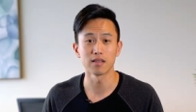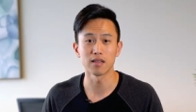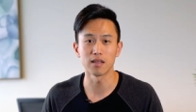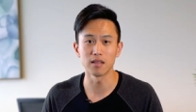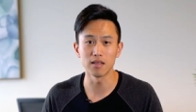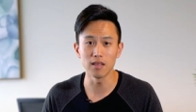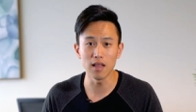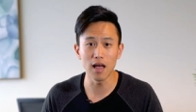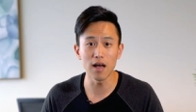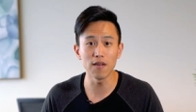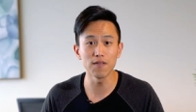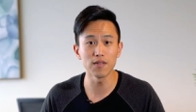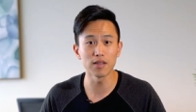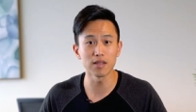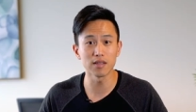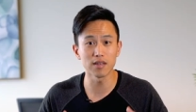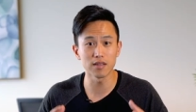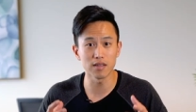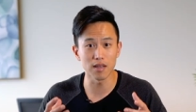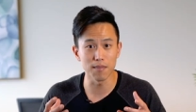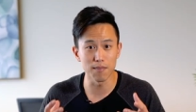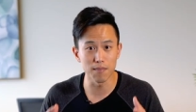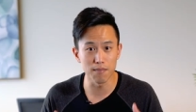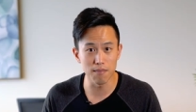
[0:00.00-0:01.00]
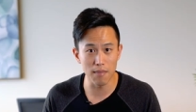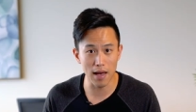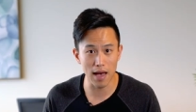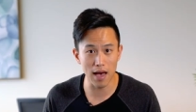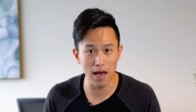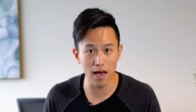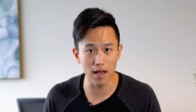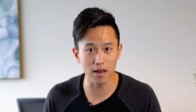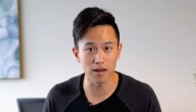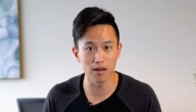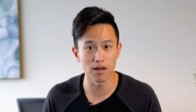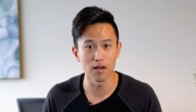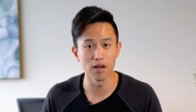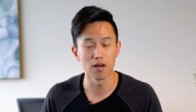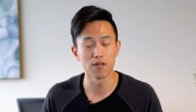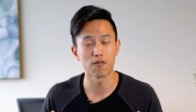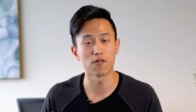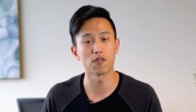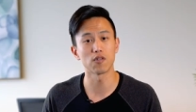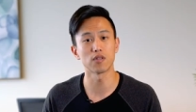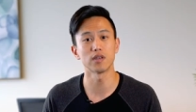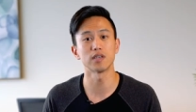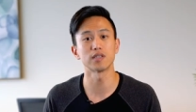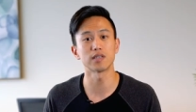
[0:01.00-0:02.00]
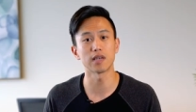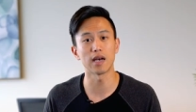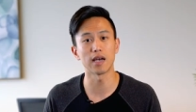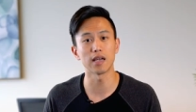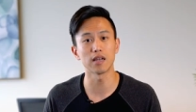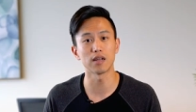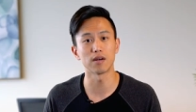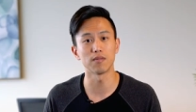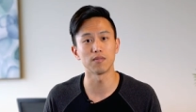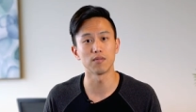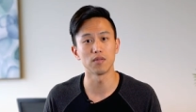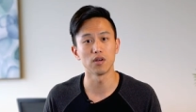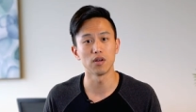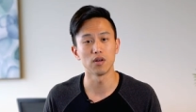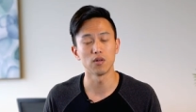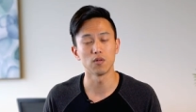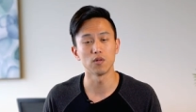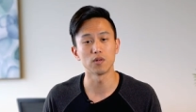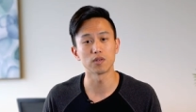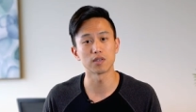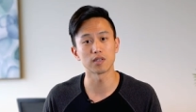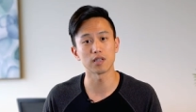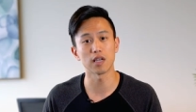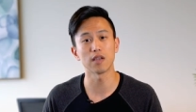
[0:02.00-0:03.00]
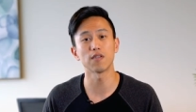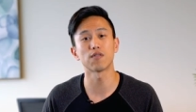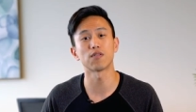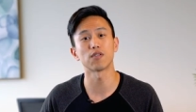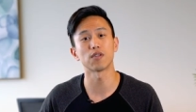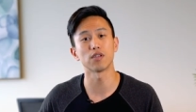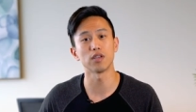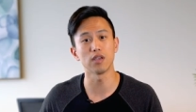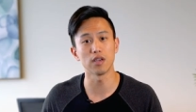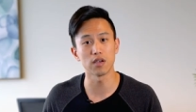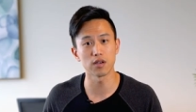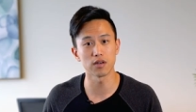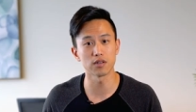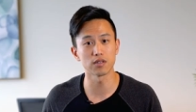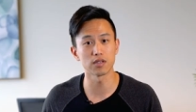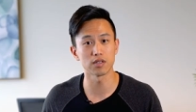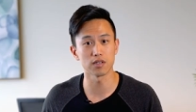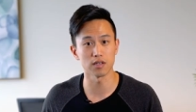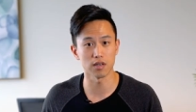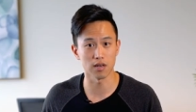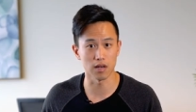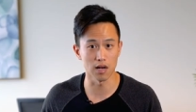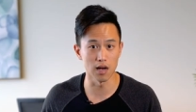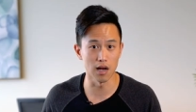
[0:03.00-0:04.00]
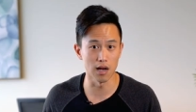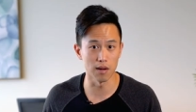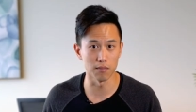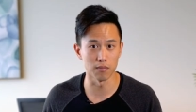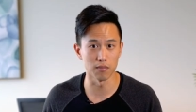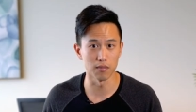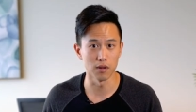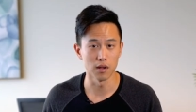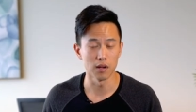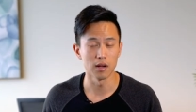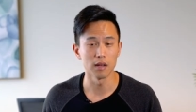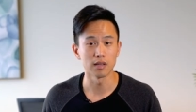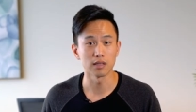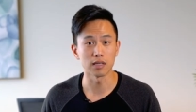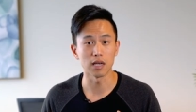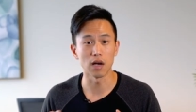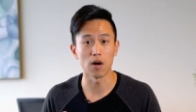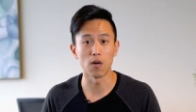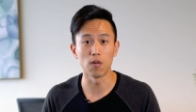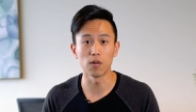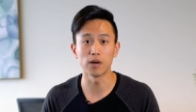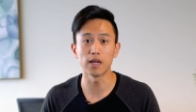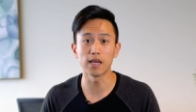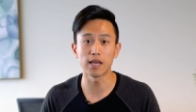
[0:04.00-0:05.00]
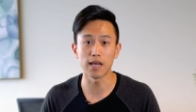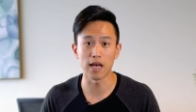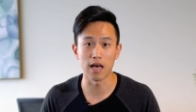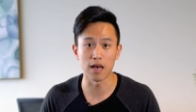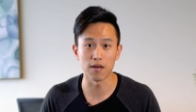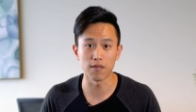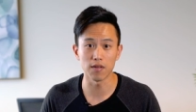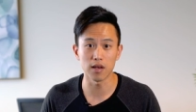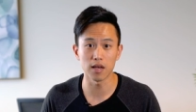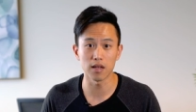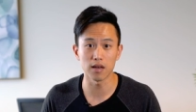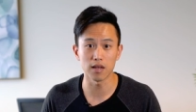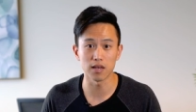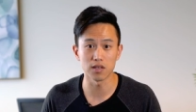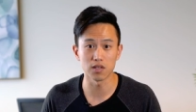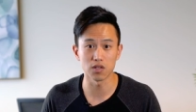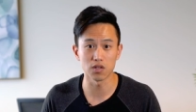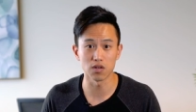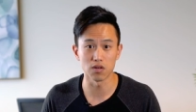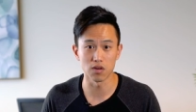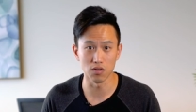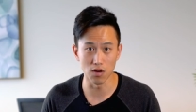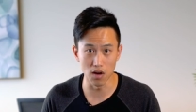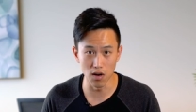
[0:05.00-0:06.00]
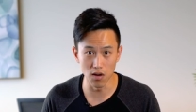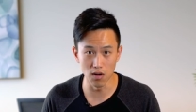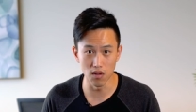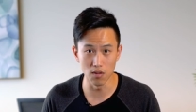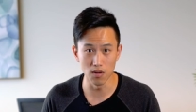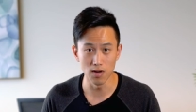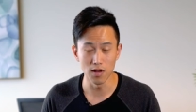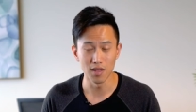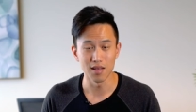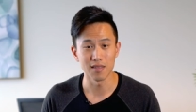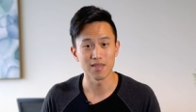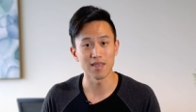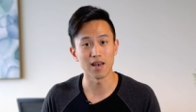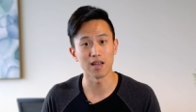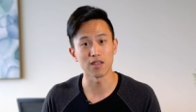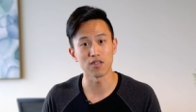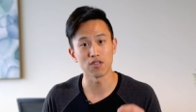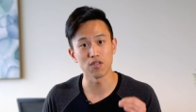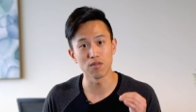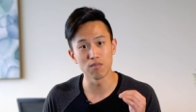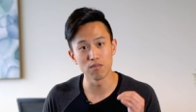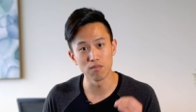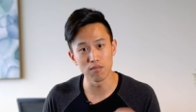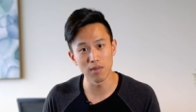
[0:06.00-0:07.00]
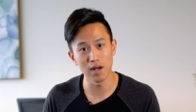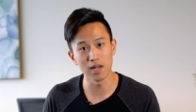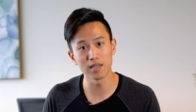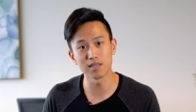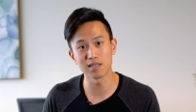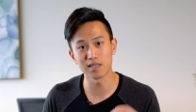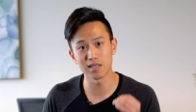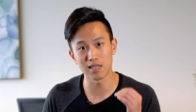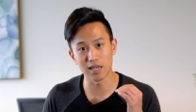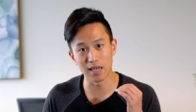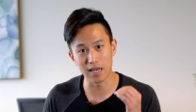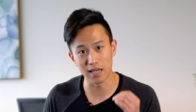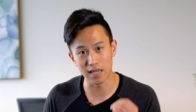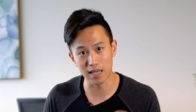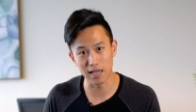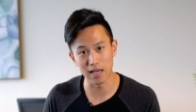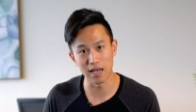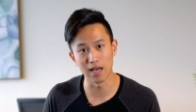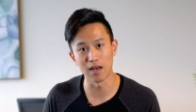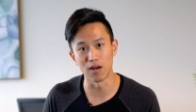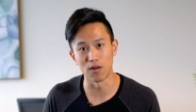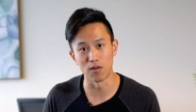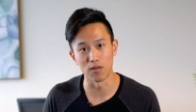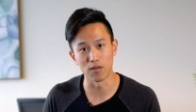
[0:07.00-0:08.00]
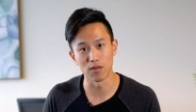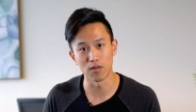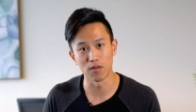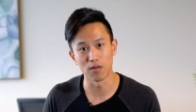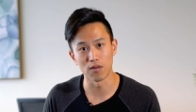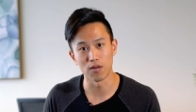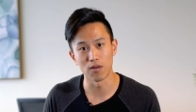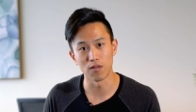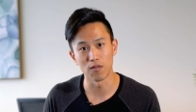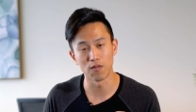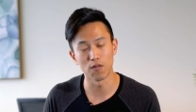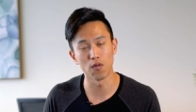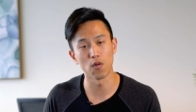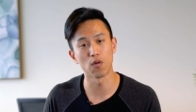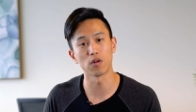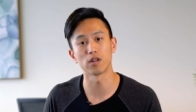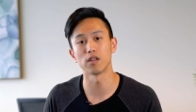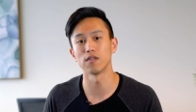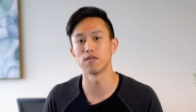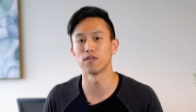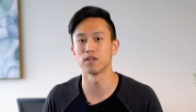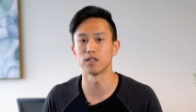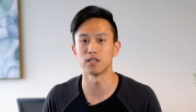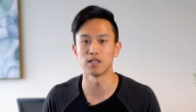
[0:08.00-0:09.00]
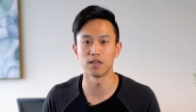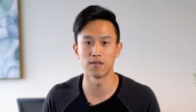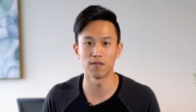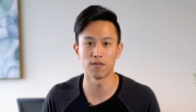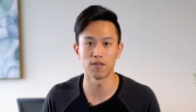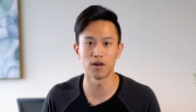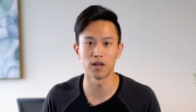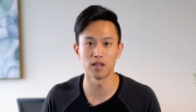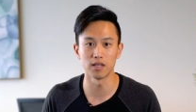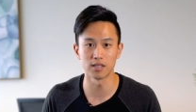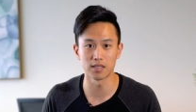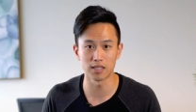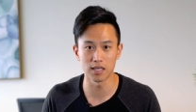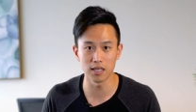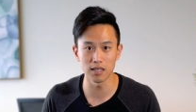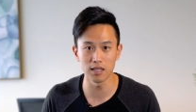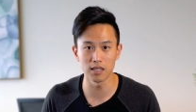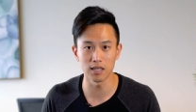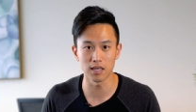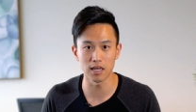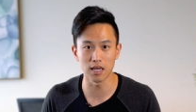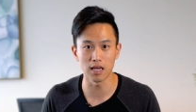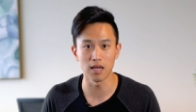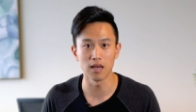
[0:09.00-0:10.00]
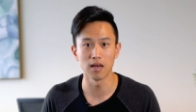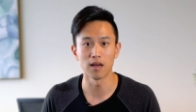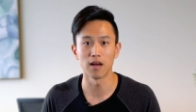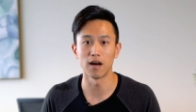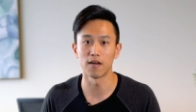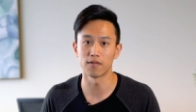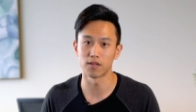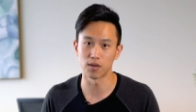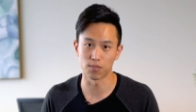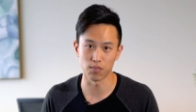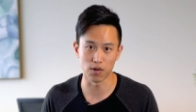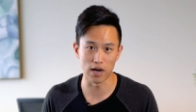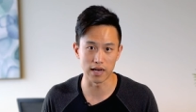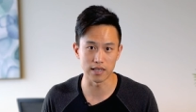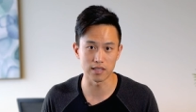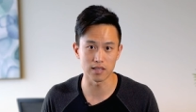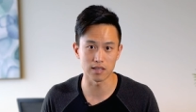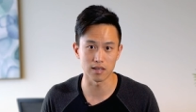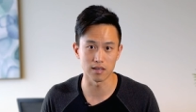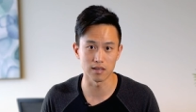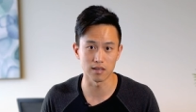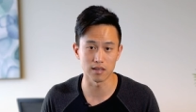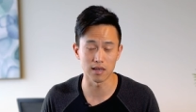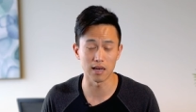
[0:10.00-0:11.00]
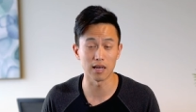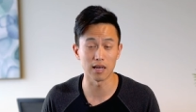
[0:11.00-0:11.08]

The love and the demand for this item will stay for years to come. The only caveat is to know that you must account for the volatility of the prices.